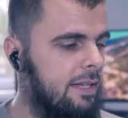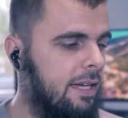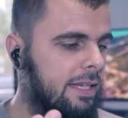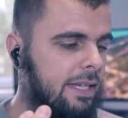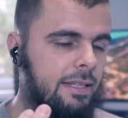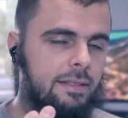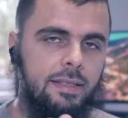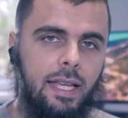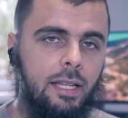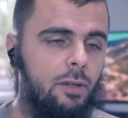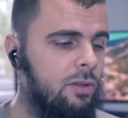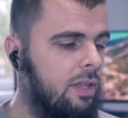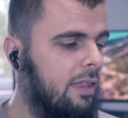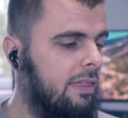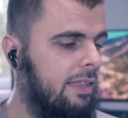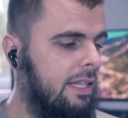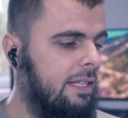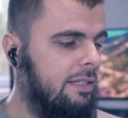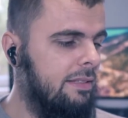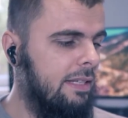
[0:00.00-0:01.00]
I can tell you
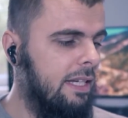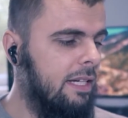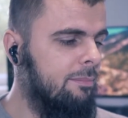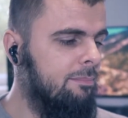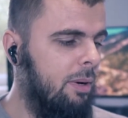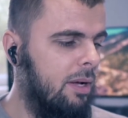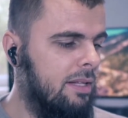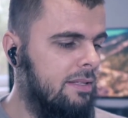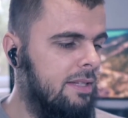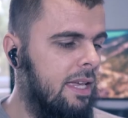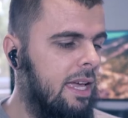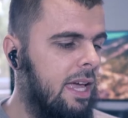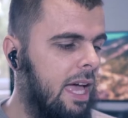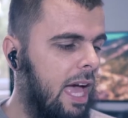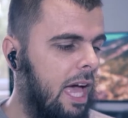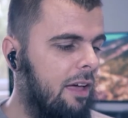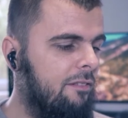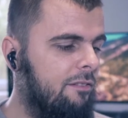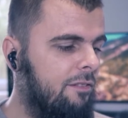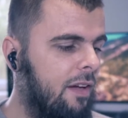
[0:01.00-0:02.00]
that these earbuds
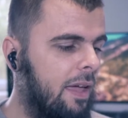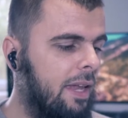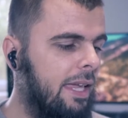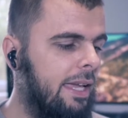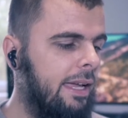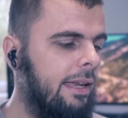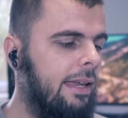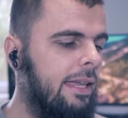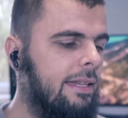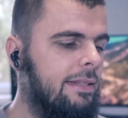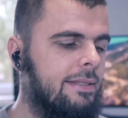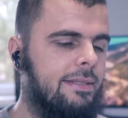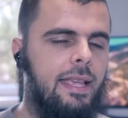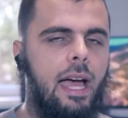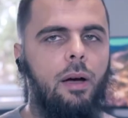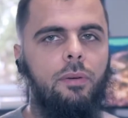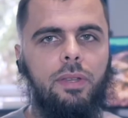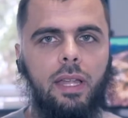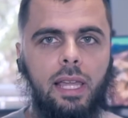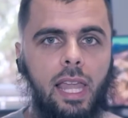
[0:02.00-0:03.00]
have very clean
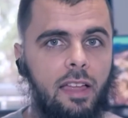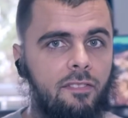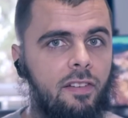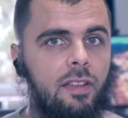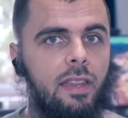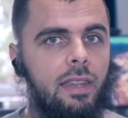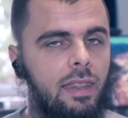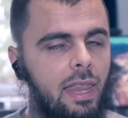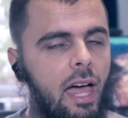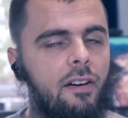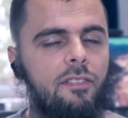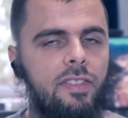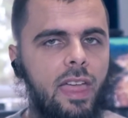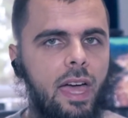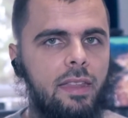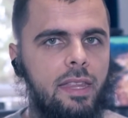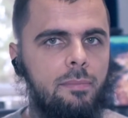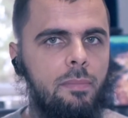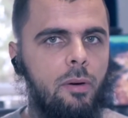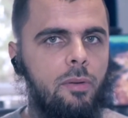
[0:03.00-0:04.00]
sound. I love
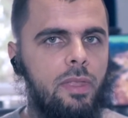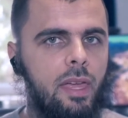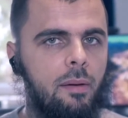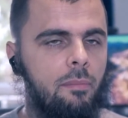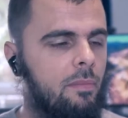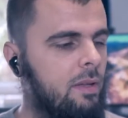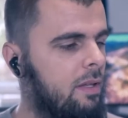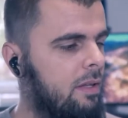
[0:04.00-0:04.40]
that about them.